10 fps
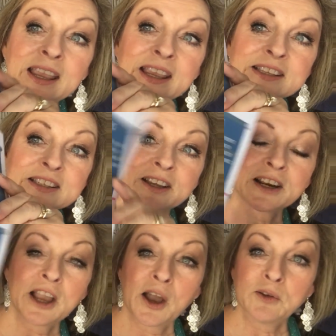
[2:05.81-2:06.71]
it's going to
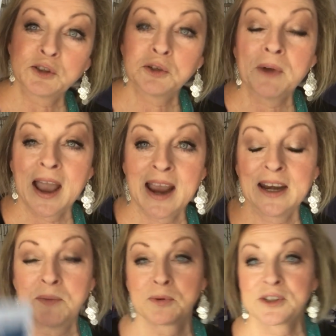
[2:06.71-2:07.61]
go to
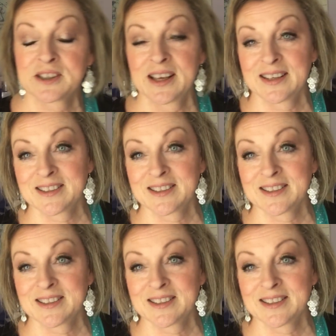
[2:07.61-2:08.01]
80%.